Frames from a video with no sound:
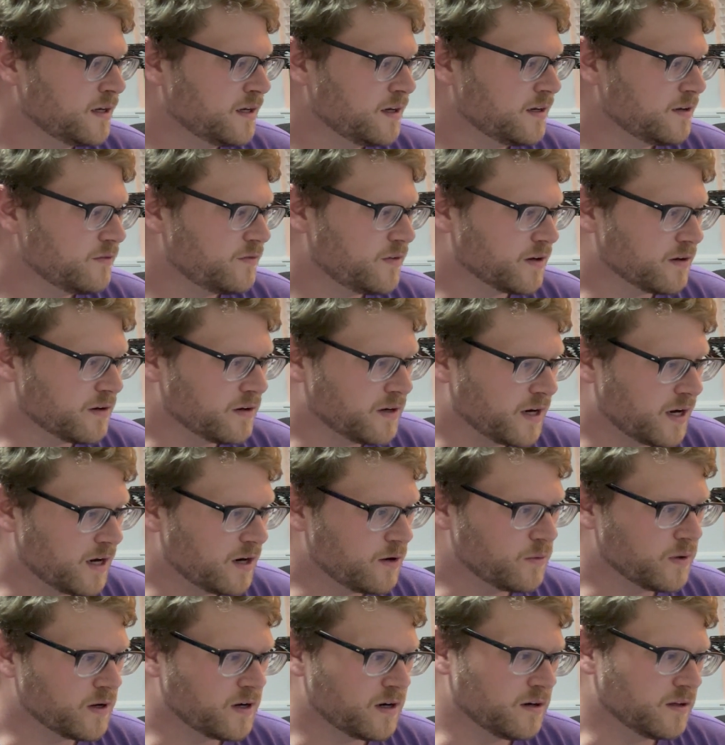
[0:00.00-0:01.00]
figuring
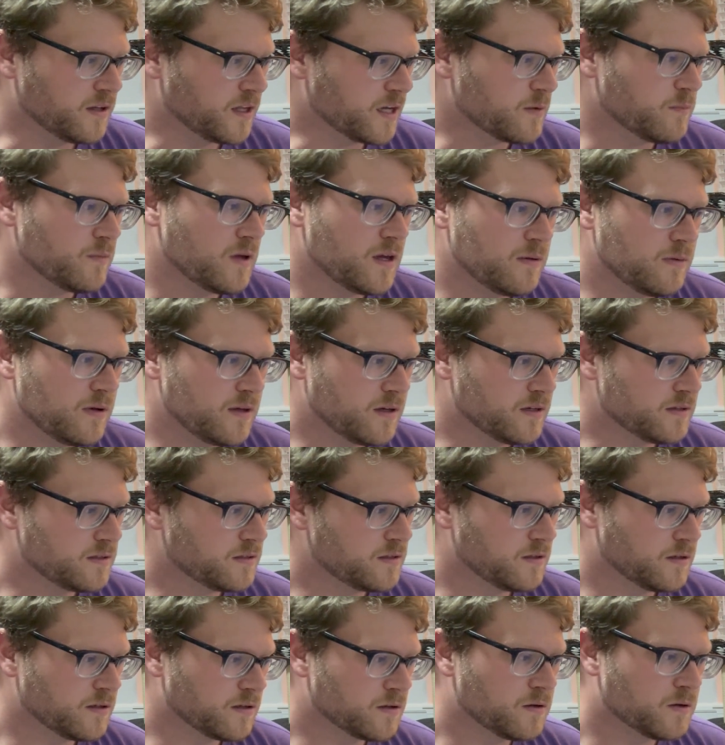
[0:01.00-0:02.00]
out where like maybe a
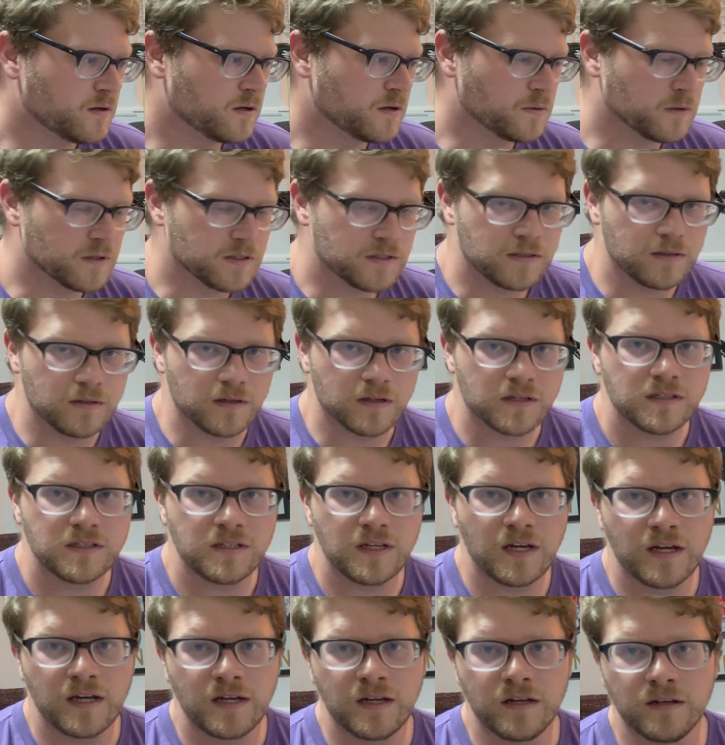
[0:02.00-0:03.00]
certain chord wants to
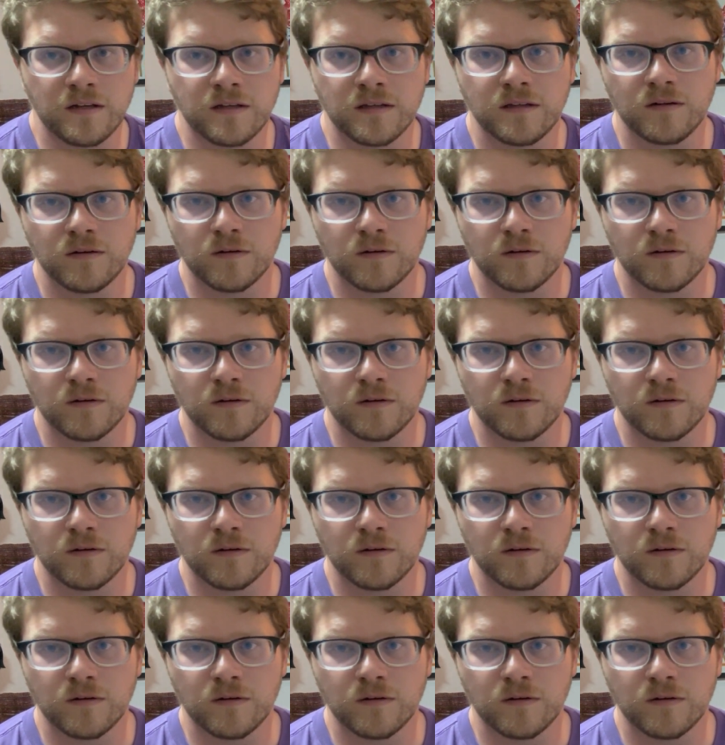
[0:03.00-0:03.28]
extend,